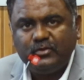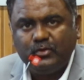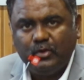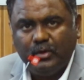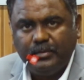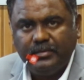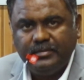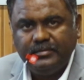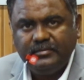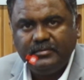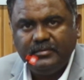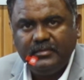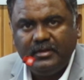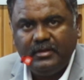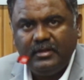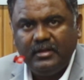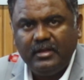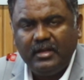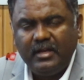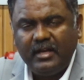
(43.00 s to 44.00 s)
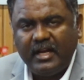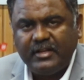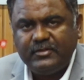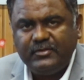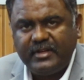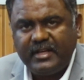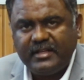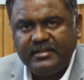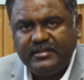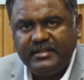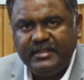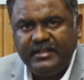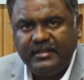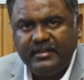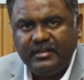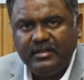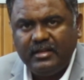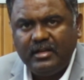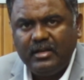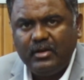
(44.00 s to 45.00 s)
Scope. As you can
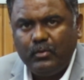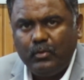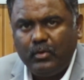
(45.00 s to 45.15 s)
see,